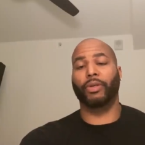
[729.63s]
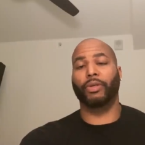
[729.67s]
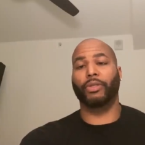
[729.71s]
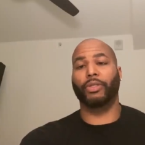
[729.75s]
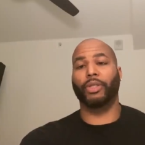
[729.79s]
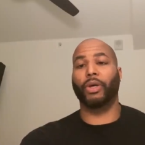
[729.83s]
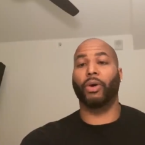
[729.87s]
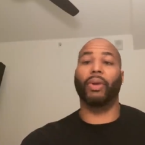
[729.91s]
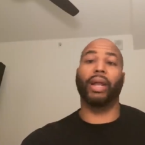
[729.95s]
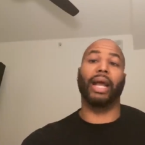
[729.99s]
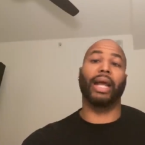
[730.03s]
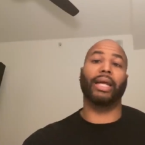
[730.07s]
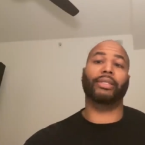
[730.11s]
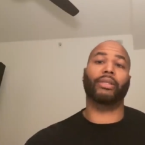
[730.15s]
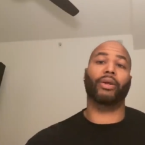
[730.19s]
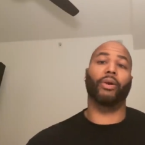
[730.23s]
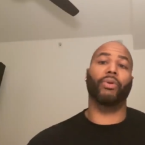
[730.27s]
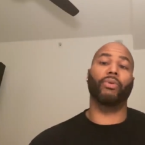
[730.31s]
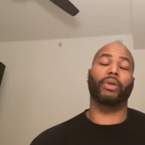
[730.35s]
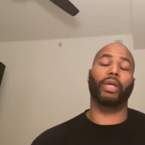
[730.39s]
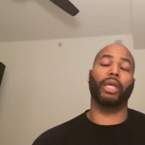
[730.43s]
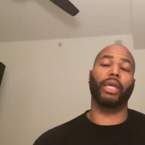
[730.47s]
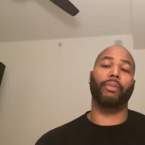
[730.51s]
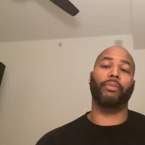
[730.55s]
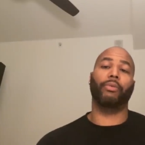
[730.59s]
So that's
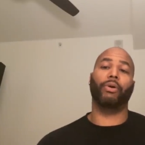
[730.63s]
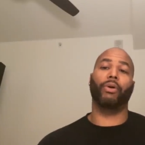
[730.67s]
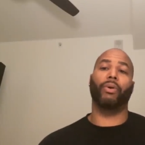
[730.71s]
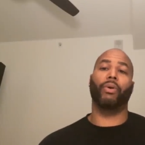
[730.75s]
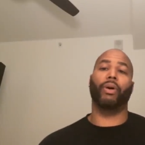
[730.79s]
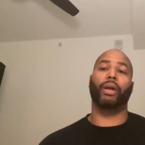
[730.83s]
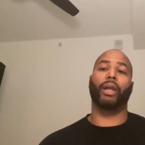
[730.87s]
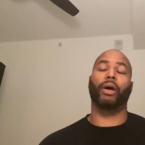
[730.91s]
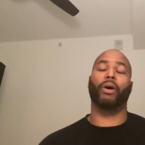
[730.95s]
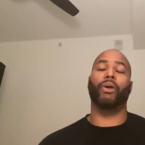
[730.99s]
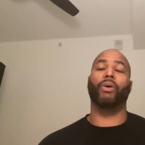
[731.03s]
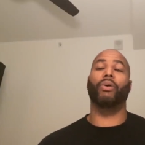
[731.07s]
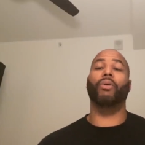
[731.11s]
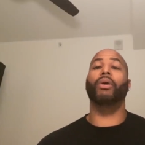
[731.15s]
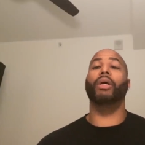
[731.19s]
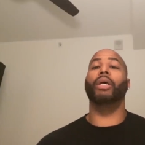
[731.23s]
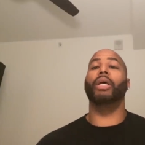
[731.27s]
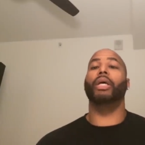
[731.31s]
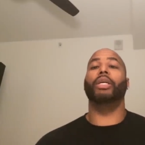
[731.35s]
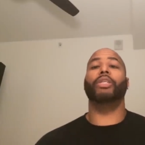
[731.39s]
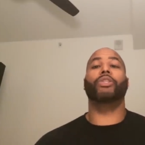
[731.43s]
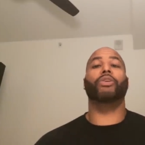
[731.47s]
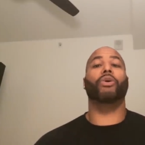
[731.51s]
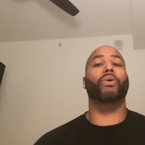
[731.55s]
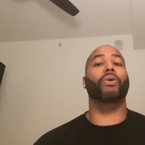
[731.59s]
gonna keep going on.
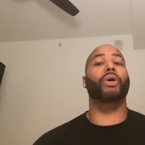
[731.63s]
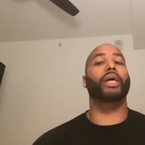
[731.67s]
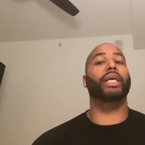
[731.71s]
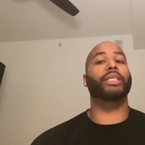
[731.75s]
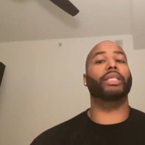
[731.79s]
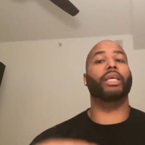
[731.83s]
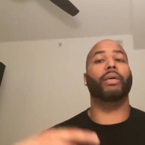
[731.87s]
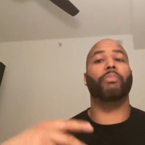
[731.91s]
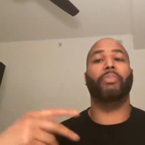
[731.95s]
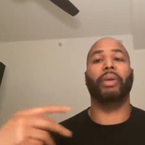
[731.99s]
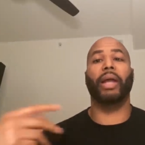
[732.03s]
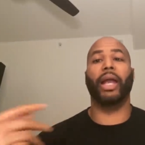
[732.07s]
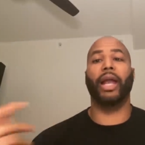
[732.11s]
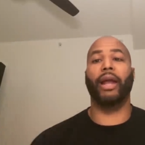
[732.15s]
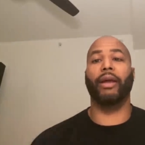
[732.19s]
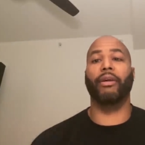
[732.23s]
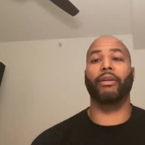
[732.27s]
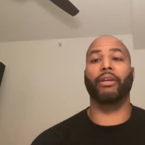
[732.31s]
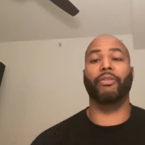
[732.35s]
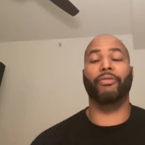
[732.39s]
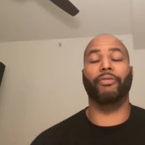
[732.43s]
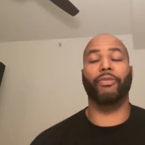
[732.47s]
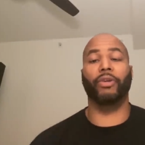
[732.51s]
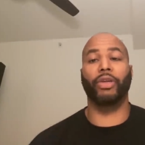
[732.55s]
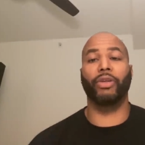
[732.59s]
So it's
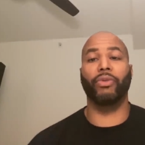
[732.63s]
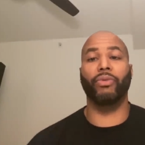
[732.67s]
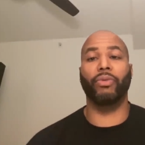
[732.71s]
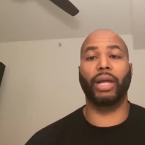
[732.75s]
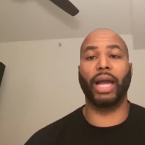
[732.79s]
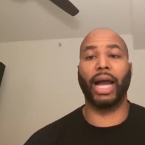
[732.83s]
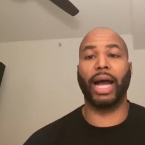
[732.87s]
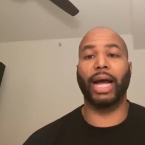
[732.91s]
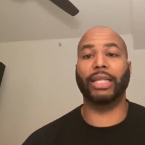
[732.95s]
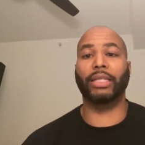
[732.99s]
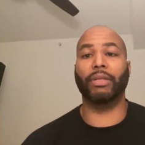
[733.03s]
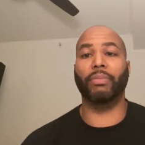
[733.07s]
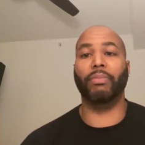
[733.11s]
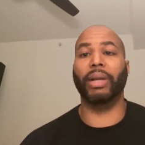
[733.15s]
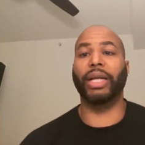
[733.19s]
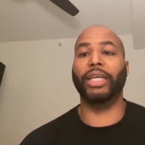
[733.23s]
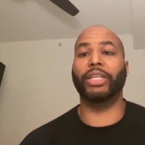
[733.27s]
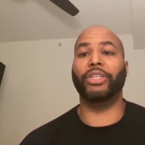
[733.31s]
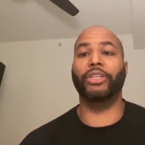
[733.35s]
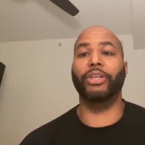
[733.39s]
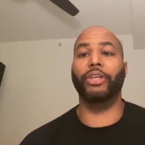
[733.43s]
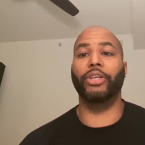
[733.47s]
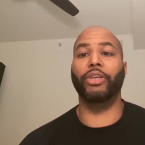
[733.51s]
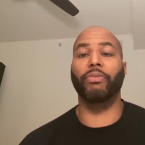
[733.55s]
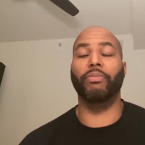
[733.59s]
imperative for you guys to make
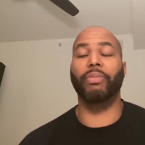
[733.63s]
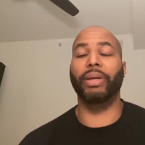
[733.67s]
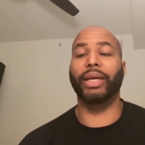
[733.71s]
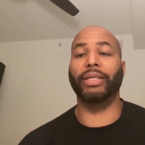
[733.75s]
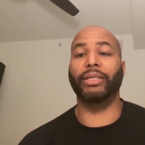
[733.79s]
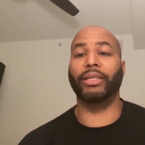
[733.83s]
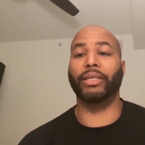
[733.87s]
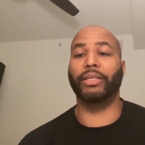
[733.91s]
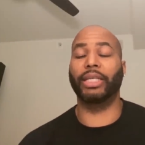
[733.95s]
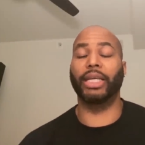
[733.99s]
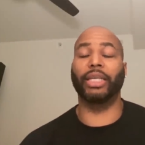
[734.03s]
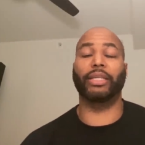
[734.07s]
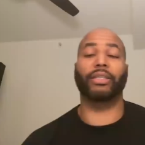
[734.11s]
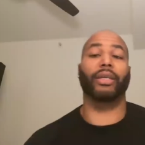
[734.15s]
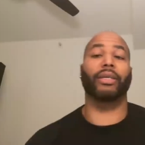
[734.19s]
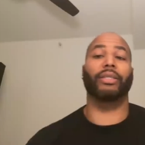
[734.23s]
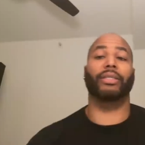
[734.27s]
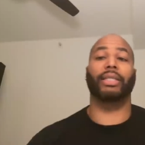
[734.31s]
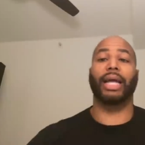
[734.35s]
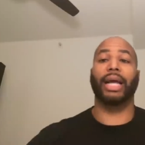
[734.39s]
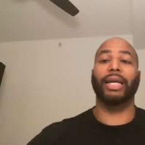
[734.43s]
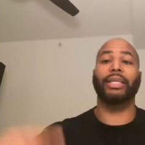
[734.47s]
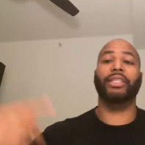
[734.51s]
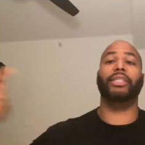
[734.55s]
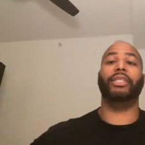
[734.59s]
sure you're being successful because
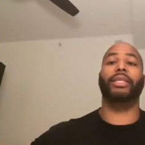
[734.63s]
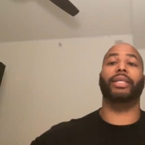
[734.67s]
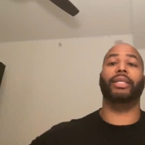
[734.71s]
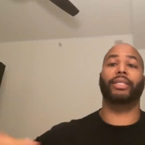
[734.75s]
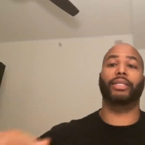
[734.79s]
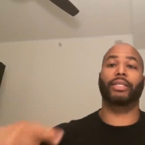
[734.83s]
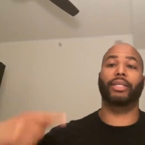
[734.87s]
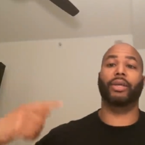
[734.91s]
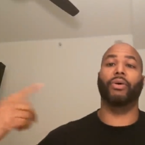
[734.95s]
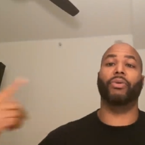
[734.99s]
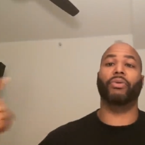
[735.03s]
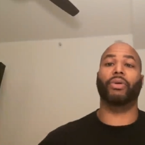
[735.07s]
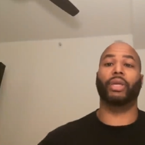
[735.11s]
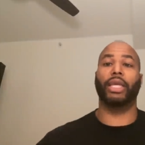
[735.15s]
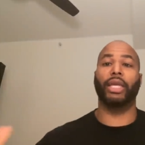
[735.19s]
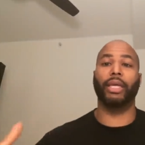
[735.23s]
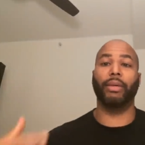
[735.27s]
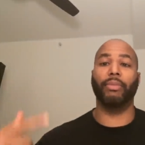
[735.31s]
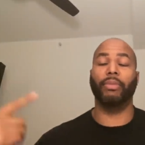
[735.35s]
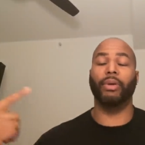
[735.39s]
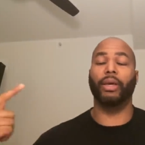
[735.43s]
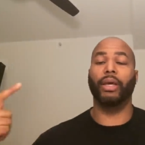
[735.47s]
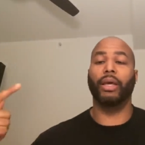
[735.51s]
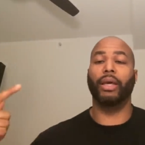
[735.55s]
that shit is gonna keep